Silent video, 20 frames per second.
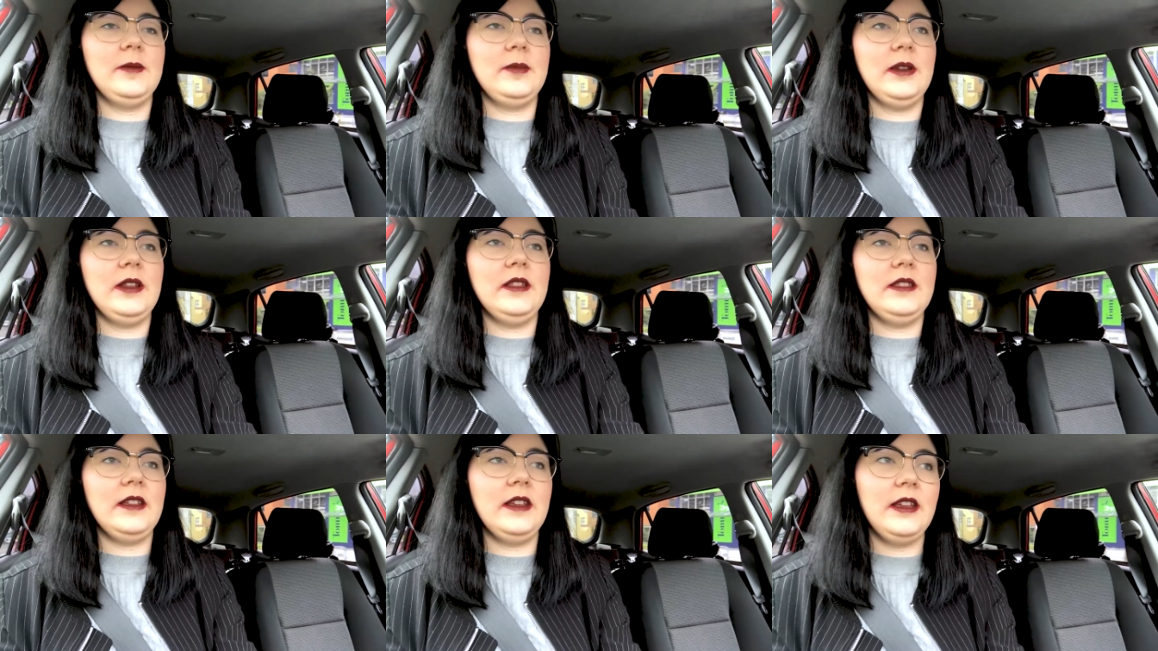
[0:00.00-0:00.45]
I'd
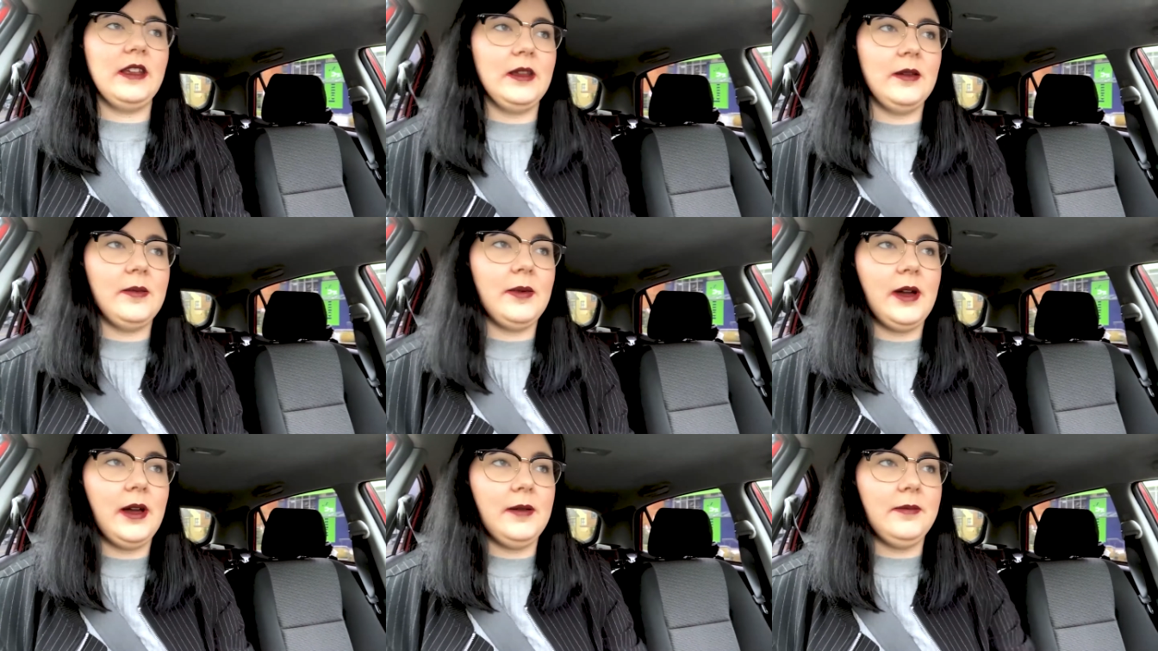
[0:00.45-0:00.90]
been
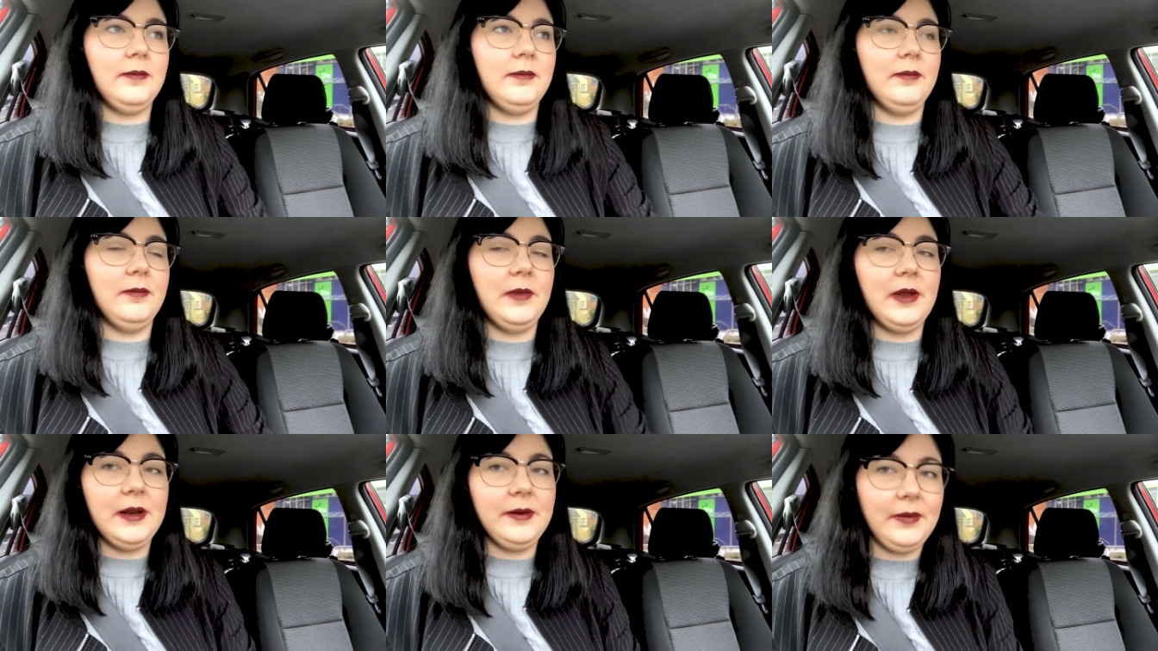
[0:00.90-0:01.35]
thinking about
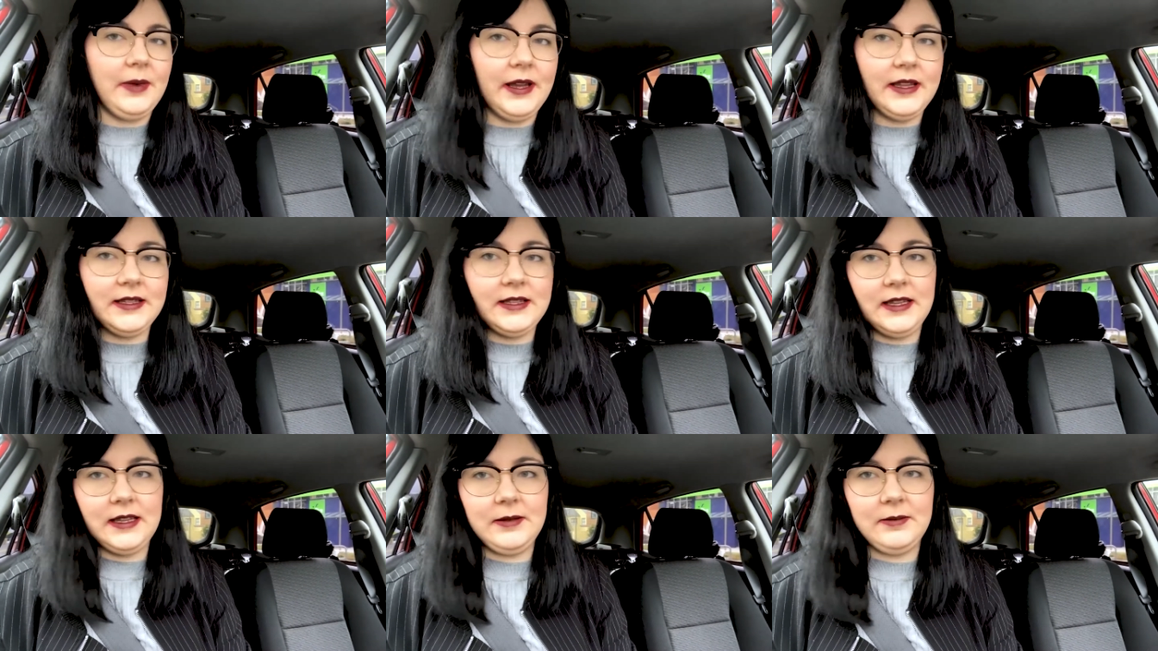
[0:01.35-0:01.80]

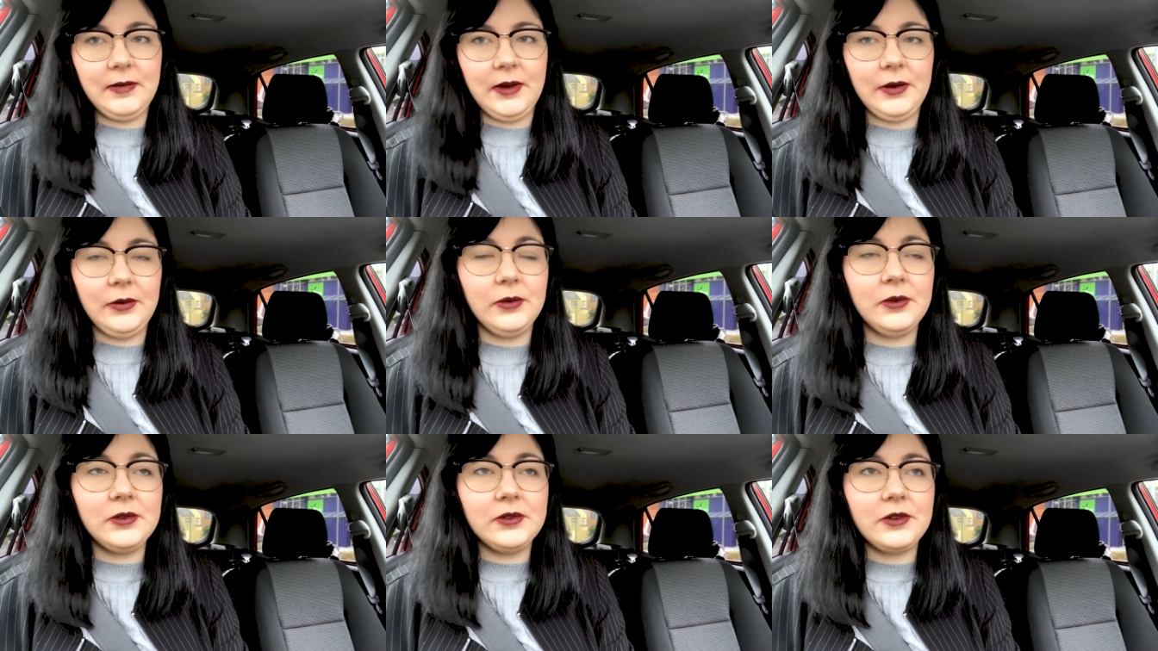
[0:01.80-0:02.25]
minimizing
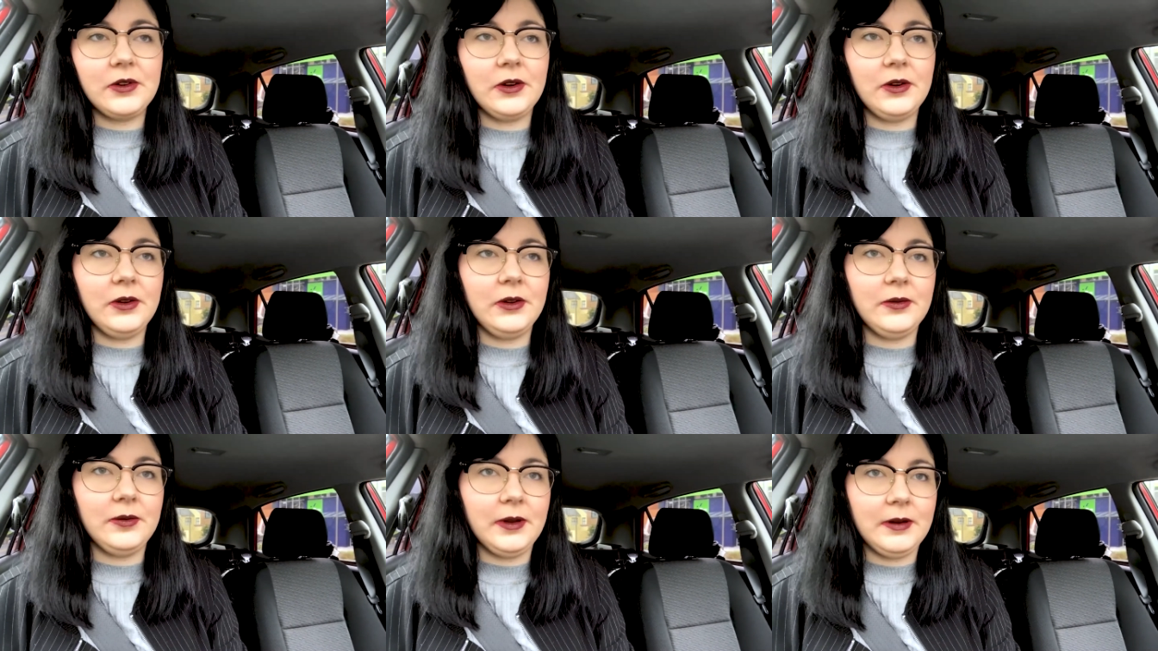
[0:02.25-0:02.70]
my
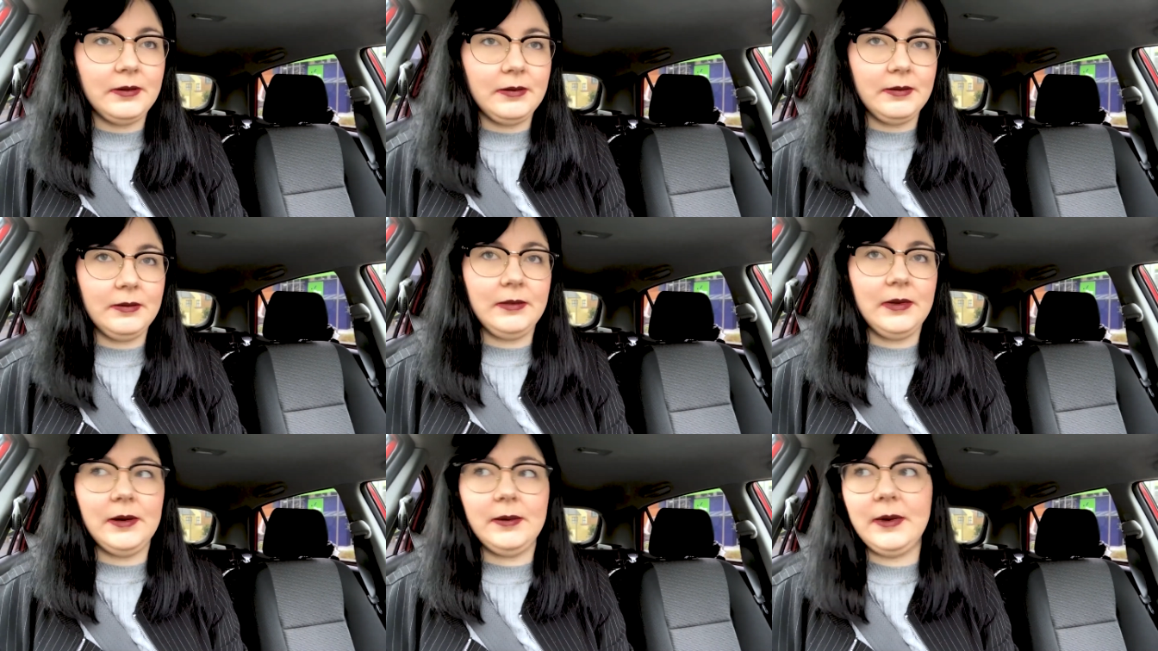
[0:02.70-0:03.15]
wardrobe
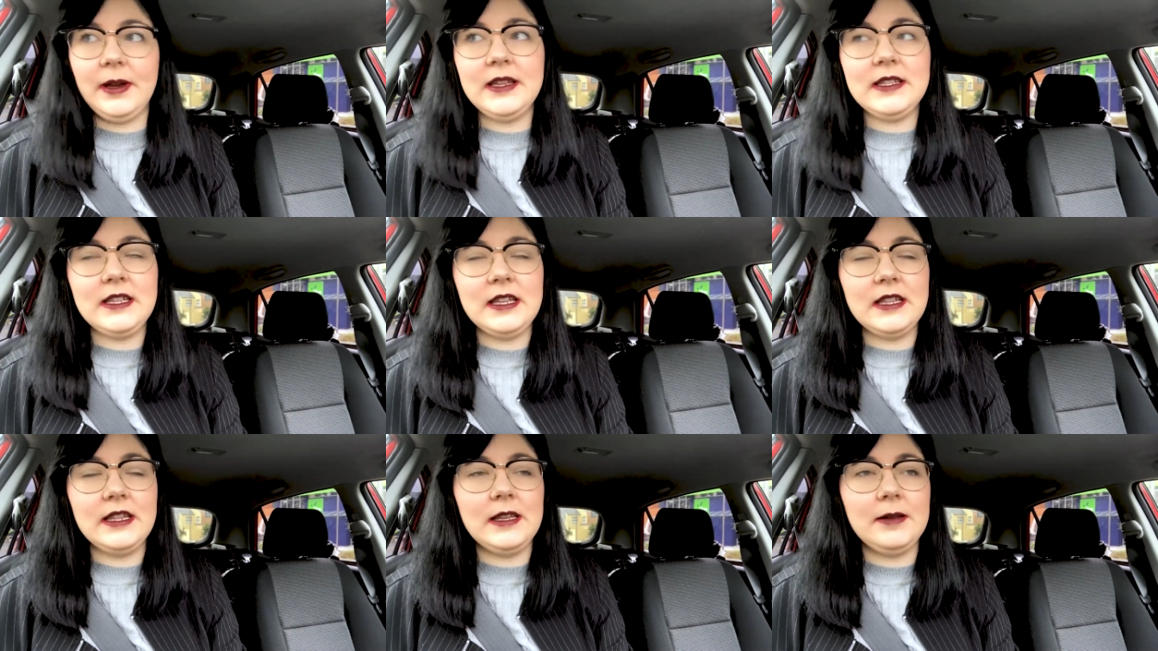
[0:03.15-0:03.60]
and
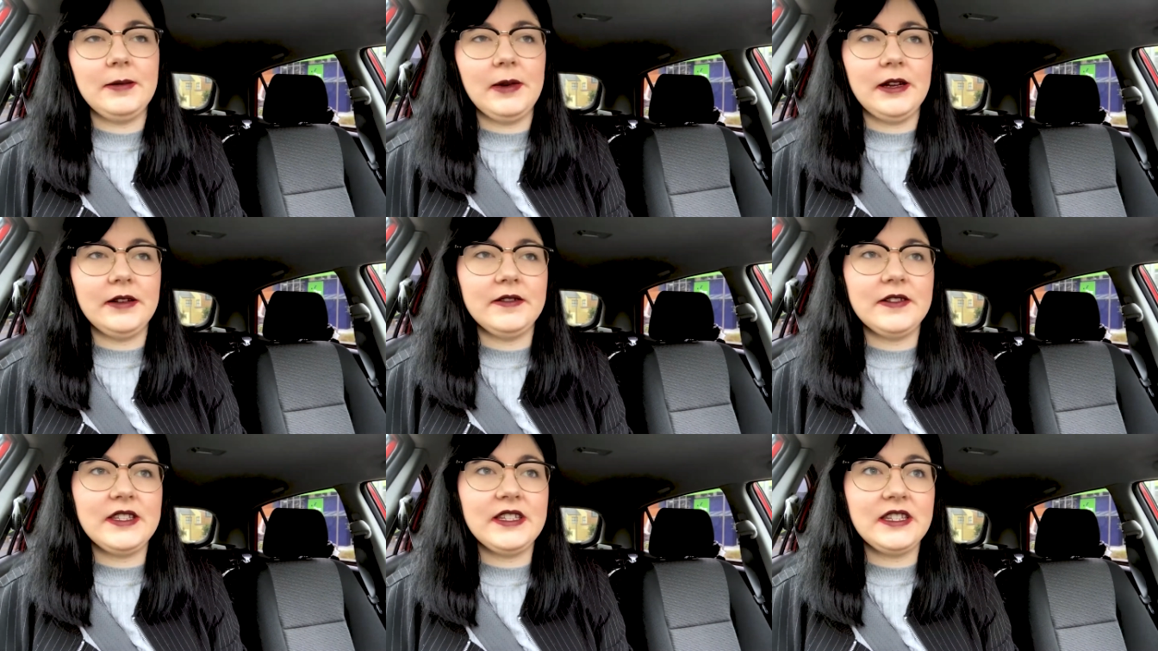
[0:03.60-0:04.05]
minimizing the
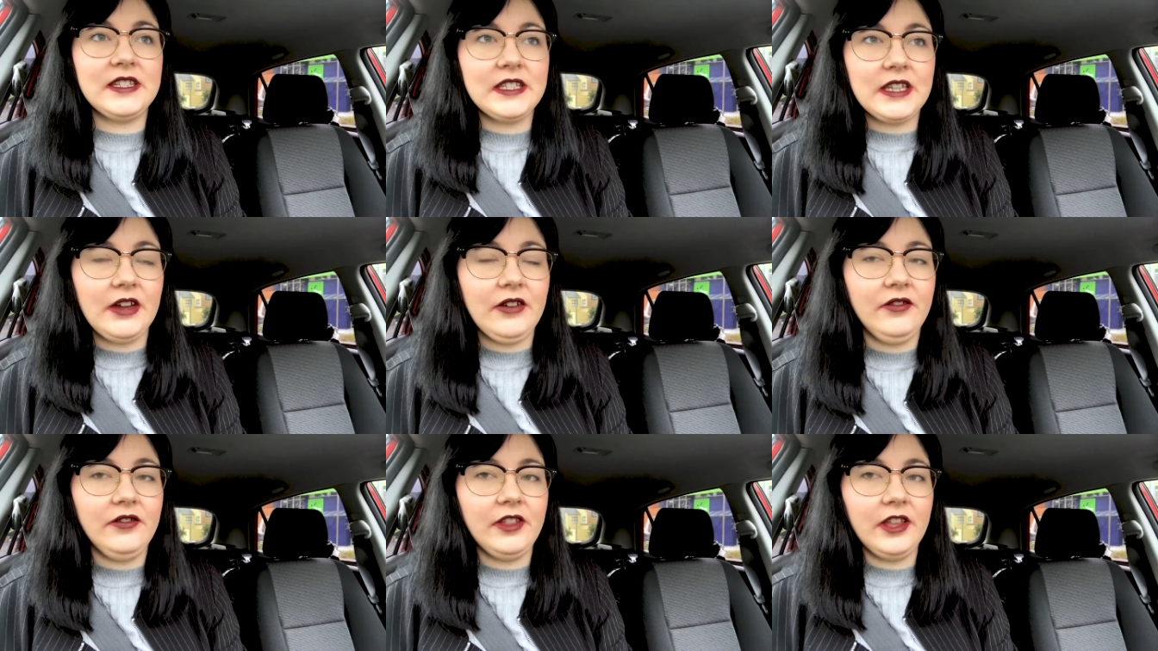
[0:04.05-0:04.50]
amount of
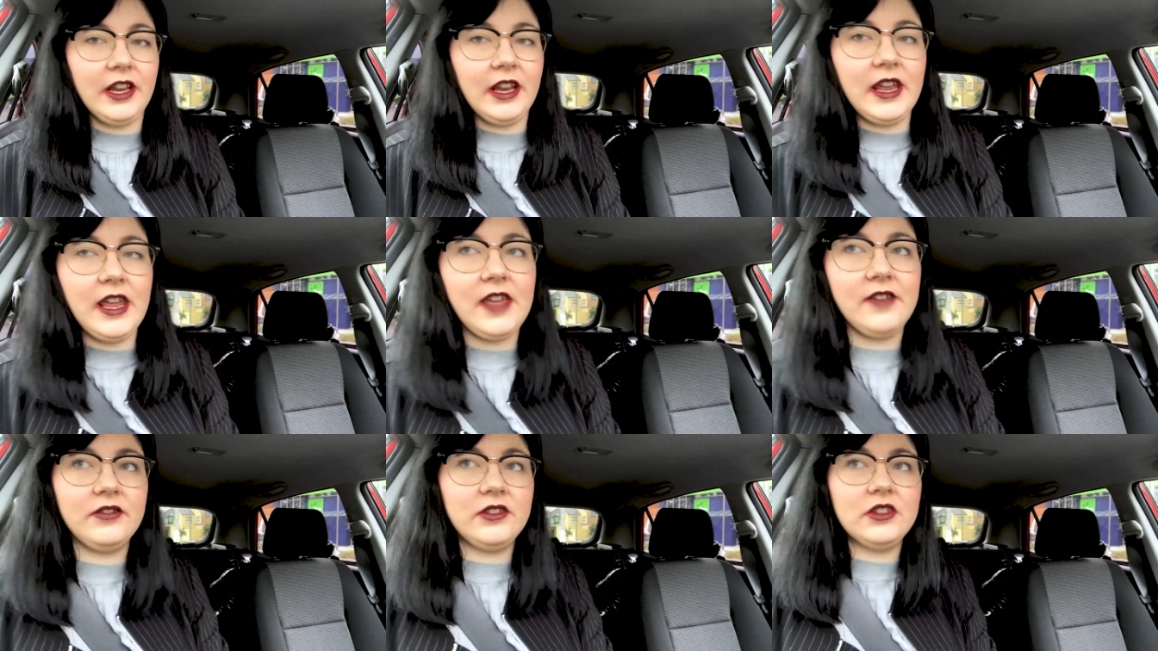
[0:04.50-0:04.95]
stuff that
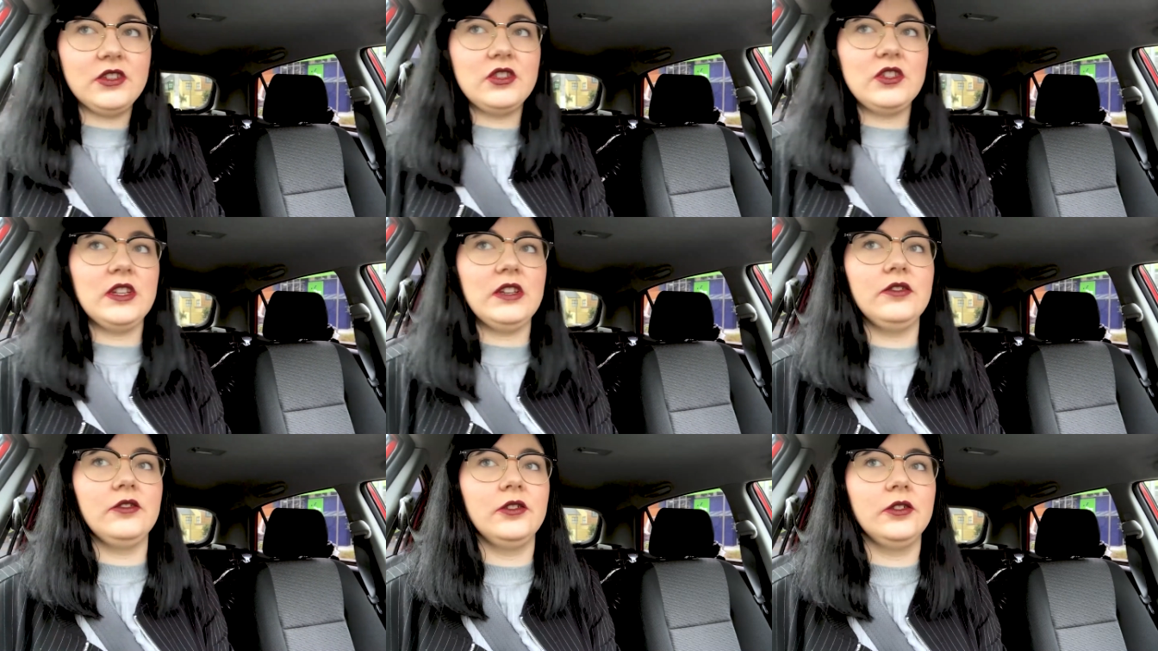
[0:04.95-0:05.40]
I have in
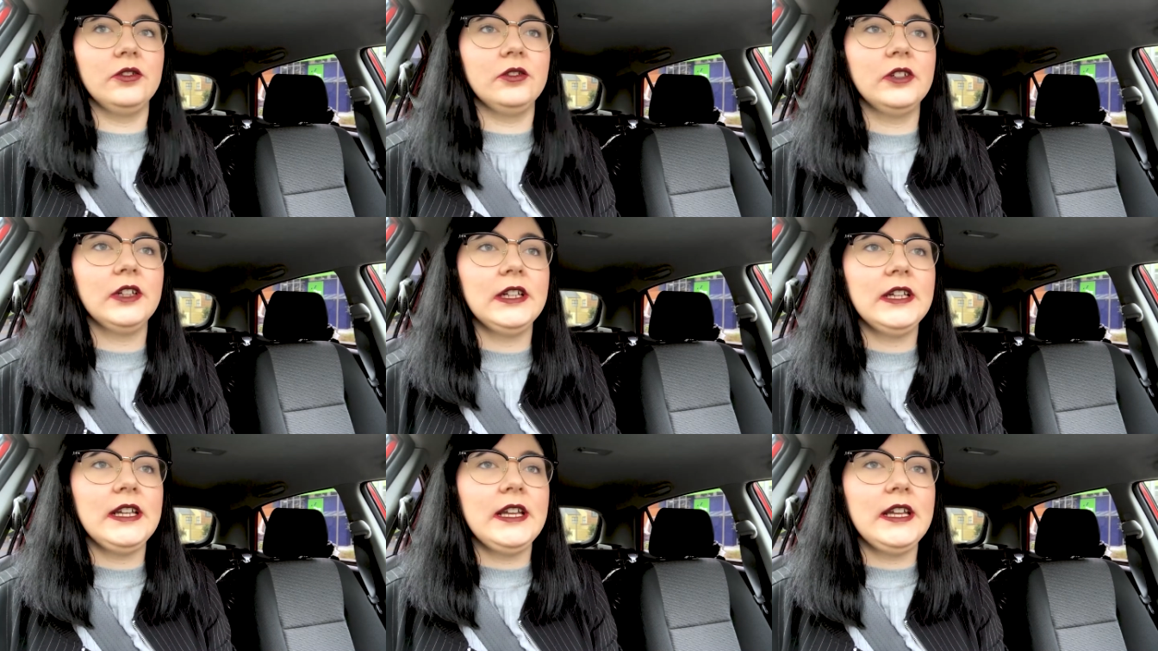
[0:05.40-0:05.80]
general.